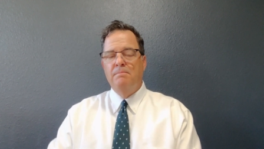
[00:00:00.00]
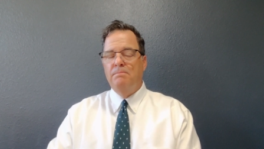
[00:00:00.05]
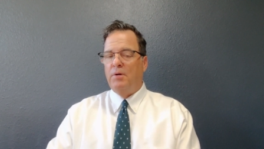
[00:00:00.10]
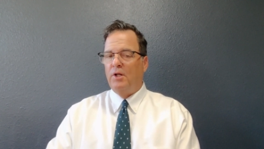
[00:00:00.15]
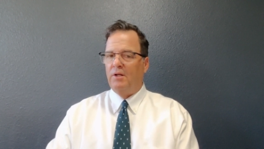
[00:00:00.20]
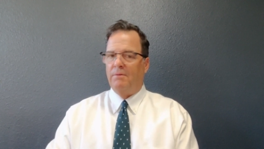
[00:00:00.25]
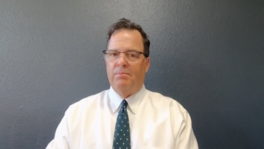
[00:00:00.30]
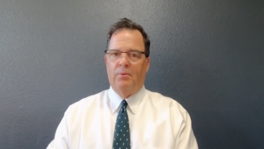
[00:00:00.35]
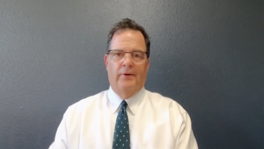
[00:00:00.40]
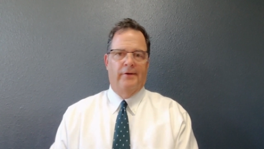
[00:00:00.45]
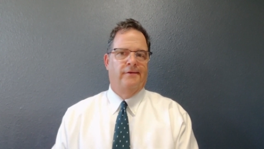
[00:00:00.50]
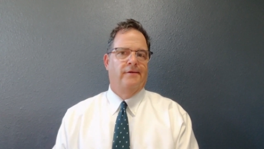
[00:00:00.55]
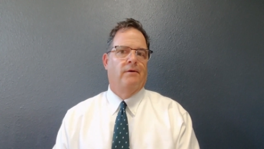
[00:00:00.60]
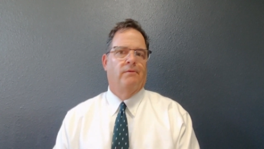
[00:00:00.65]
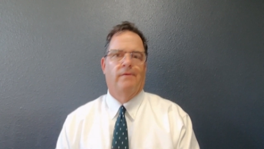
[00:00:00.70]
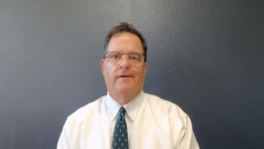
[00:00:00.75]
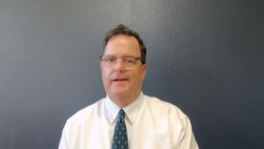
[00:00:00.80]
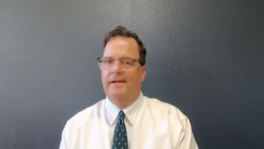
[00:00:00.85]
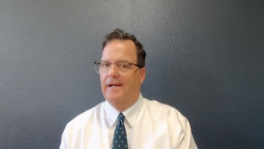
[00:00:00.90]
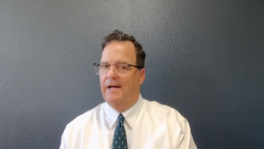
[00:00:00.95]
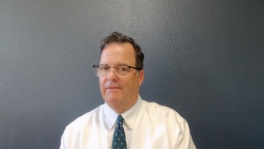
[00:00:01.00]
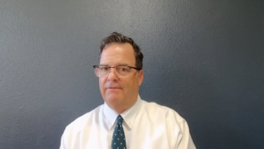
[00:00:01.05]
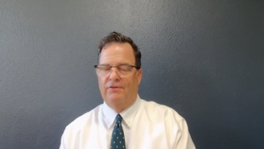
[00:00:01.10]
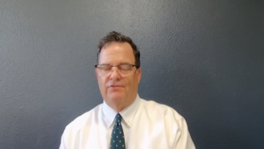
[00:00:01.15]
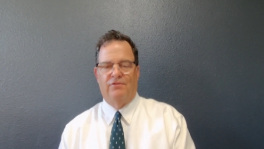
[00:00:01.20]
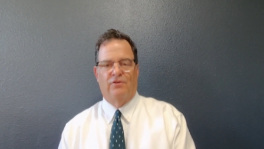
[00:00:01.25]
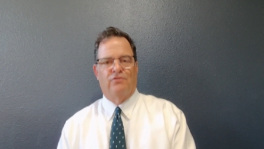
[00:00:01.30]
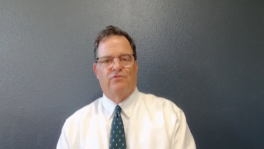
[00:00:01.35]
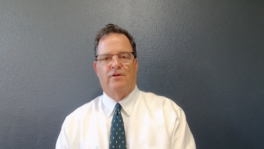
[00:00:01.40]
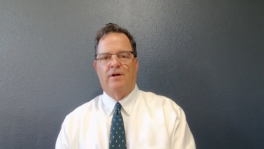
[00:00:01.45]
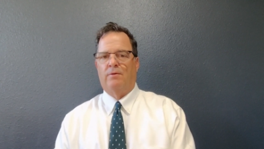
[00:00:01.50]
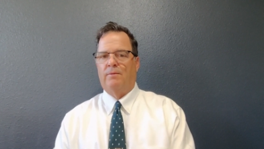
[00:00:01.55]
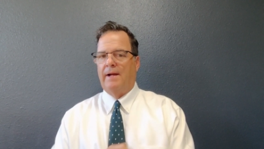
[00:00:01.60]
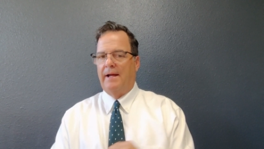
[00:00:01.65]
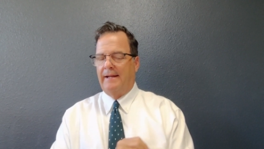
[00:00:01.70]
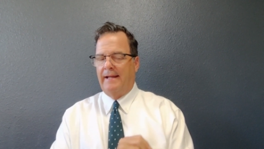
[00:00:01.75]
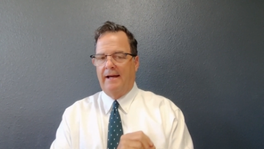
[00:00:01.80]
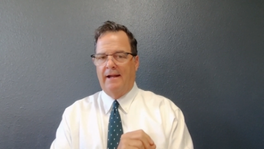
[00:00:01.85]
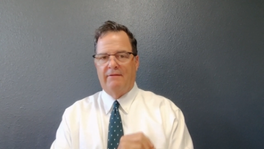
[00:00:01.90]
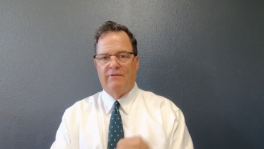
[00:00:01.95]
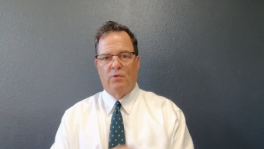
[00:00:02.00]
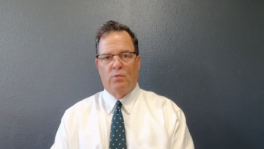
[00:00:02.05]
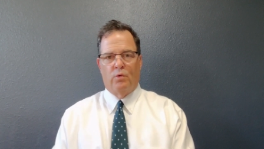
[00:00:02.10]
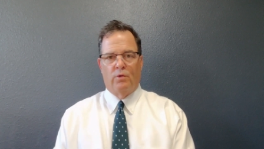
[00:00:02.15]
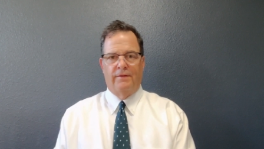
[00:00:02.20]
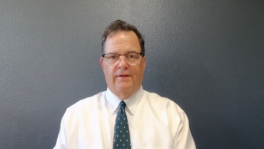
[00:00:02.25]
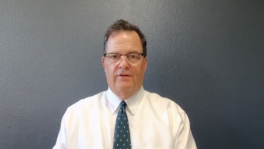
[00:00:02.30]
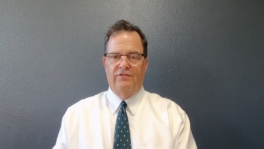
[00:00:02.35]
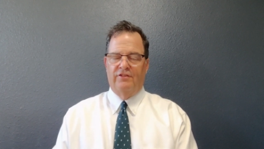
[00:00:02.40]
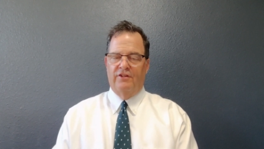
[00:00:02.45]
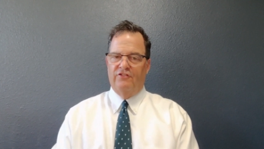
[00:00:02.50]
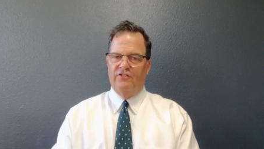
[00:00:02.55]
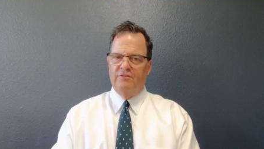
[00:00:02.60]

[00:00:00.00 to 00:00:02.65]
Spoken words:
Bullet point. Don't write novels. Don't try and write down every word they say.